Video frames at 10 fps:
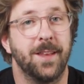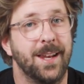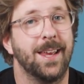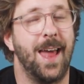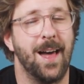
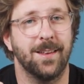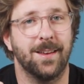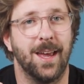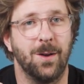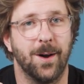needing an Allen
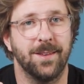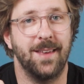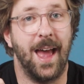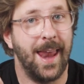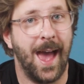key
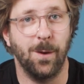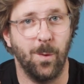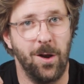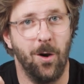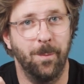once and had
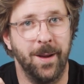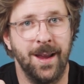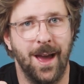one on me,